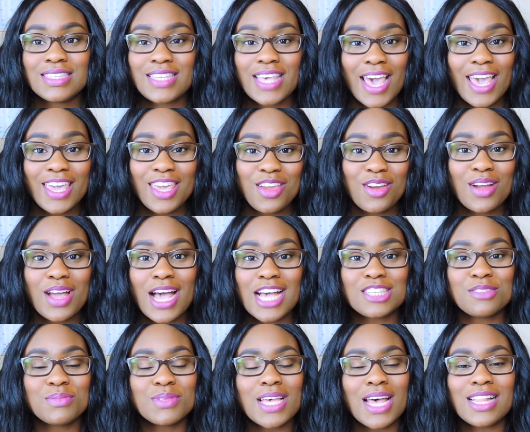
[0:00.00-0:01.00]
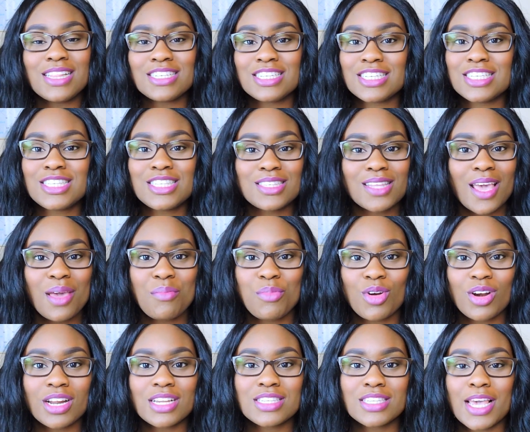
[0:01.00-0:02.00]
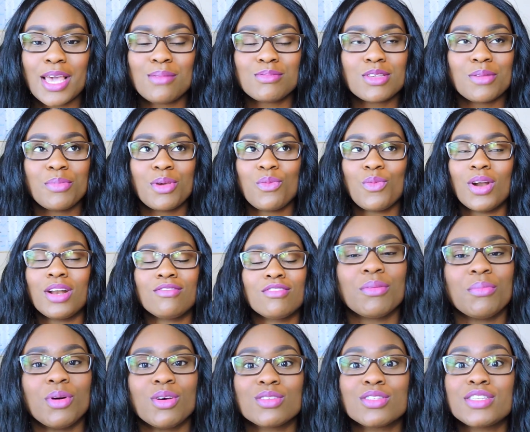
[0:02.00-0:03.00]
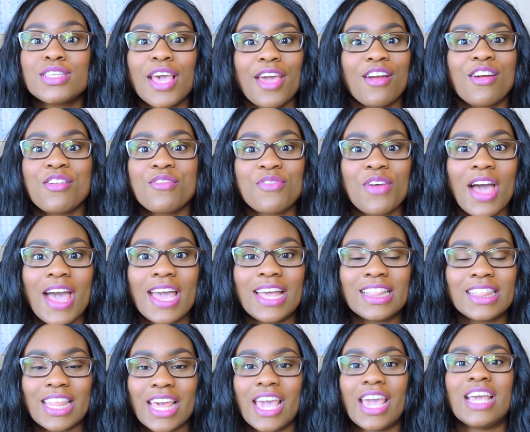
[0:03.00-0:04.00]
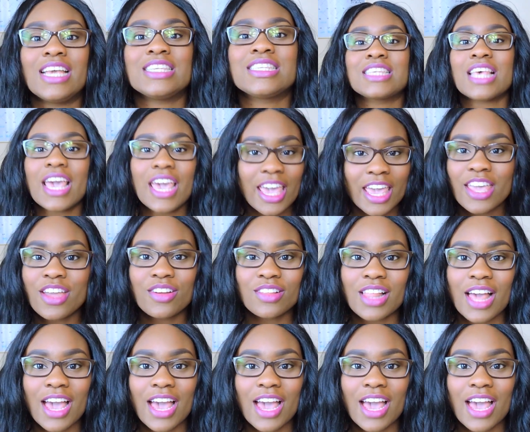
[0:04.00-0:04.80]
Taking your cosmetology state board exam could be one of the most terrifying things in your